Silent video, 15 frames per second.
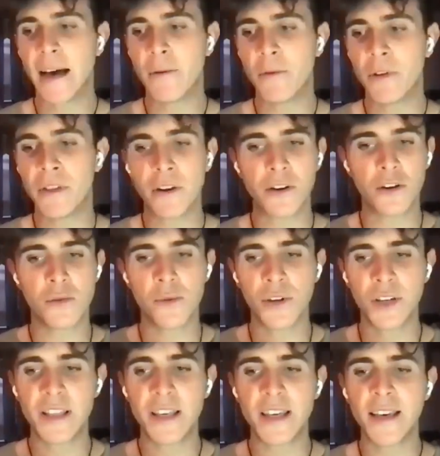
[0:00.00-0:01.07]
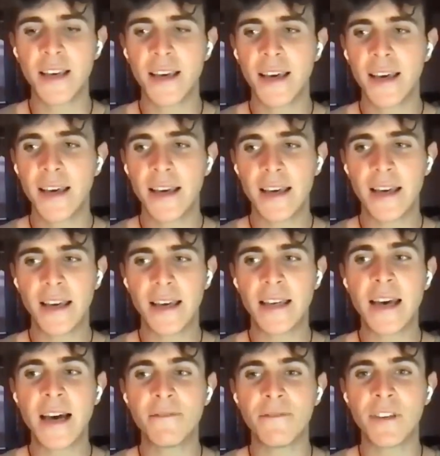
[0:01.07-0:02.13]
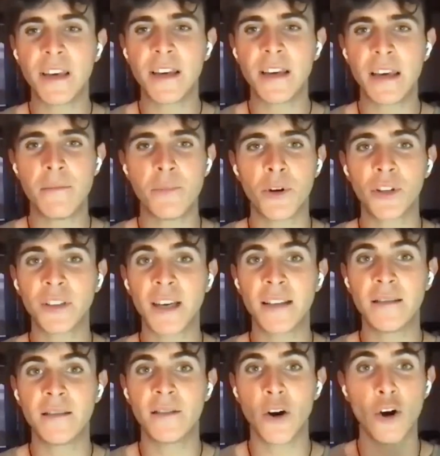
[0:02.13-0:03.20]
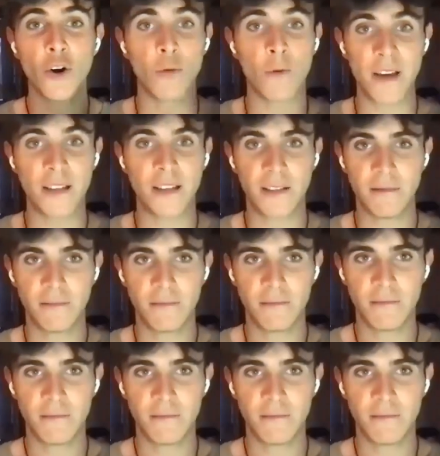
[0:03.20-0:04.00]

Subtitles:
with our community, it has been important always.